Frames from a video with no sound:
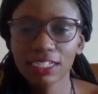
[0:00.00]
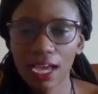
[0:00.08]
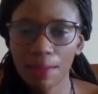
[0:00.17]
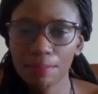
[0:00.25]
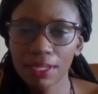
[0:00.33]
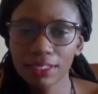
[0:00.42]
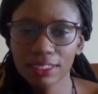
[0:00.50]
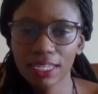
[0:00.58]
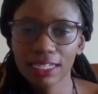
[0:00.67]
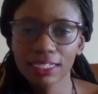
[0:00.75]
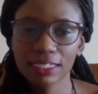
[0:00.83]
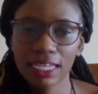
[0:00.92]
that happens
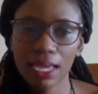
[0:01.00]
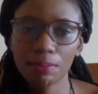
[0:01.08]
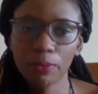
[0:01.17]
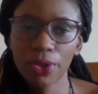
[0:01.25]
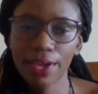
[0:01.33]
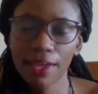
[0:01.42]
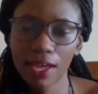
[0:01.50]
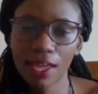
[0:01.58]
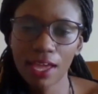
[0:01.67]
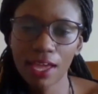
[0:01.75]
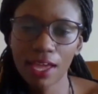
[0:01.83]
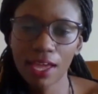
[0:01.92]
at a time where I
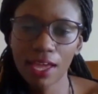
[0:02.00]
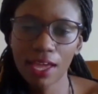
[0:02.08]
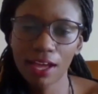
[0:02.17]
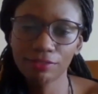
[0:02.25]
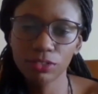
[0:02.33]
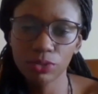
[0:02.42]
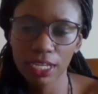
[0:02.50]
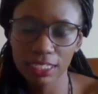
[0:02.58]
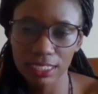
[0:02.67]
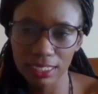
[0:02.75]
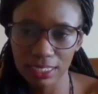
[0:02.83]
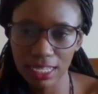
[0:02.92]
have to
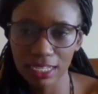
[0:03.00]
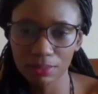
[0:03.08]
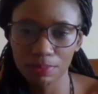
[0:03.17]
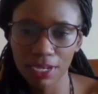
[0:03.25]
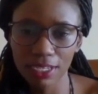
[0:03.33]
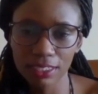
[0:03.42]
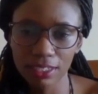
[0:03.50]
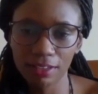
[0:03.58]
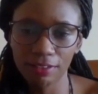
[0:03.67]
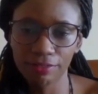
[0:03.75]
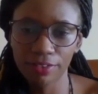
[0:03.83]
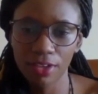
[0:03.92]
exert
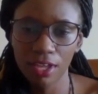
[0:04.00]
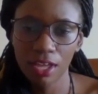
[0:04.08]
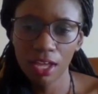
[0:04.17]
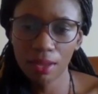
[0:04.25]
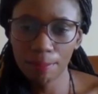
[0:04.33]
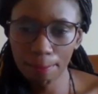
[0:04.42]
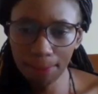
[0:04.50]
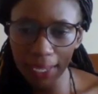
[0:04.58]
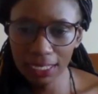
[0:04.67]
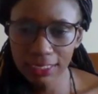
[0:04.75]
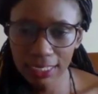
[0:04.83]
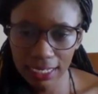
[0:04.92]
myself
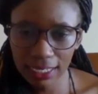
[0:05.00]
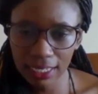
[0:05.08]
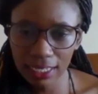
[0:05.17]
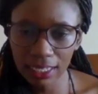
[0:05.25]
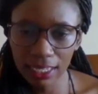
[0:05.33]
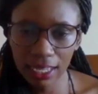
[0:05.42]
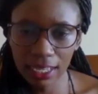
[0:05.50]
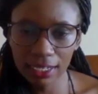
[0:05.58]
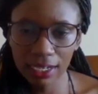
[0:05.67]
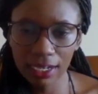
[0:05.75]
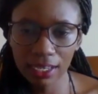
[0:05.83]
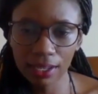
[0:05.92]
mentally
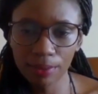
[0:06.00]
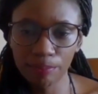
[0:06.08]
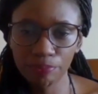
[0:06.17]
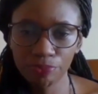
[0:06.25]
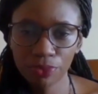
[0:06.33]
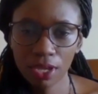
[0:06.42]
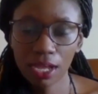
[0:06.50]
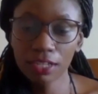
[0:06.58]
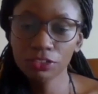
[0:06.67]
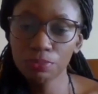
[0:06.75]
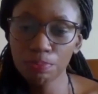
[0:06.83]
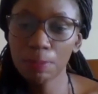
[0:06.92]

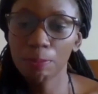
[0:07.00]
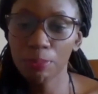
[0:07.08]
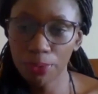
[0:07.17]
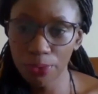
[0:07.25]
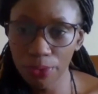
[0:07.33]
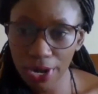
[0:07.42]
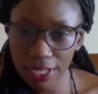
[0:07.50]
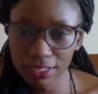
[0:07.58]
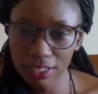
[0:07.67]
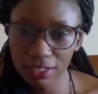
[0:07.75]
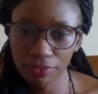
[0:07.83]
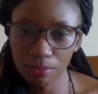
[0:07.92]
and to be
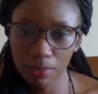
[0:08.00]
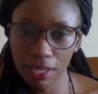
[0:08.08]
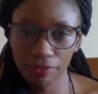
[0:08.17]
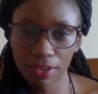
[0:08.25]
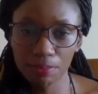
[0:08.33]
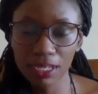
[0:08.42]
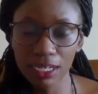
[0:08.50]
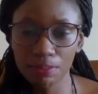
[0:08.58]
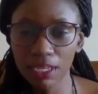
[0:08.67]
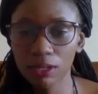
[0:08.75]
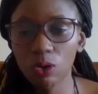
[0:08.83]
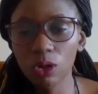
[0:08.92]
present for my family,
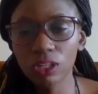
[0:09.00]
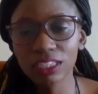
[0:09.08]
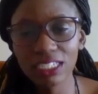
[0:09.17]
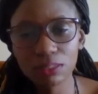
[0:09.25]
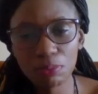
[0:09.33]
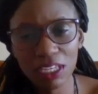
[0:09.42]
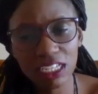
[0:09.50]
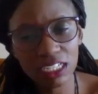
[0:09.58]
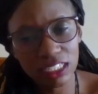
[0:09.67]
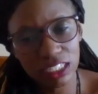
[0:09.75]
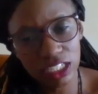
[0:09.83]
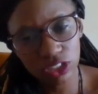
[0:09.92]
make all these
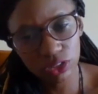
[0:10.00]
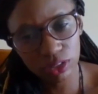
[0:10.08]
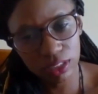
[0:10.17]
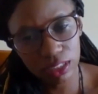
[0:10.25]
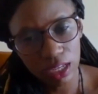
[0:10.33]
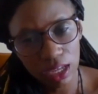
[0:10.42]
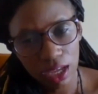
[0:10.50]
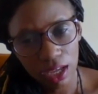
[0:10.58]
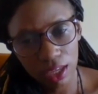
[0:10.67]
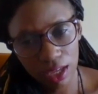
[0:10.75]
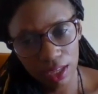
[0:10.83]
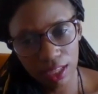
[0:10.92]
many decisions.
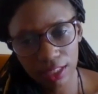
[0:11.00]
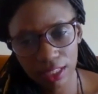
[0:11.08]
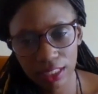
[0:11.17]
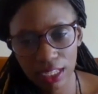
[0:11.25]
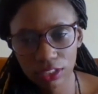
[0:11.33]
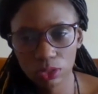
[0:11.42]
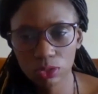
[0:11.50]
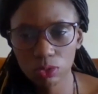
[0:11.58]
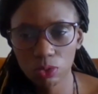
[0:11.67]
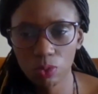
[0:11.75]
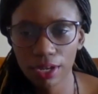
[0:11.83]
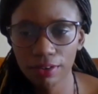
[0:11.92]
Yeah, I think that's
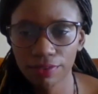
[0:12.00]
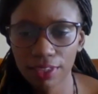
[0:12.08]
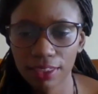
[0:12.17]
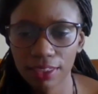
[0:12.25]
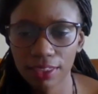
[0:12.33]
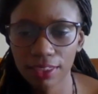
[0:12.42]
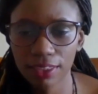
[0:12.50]
also one of the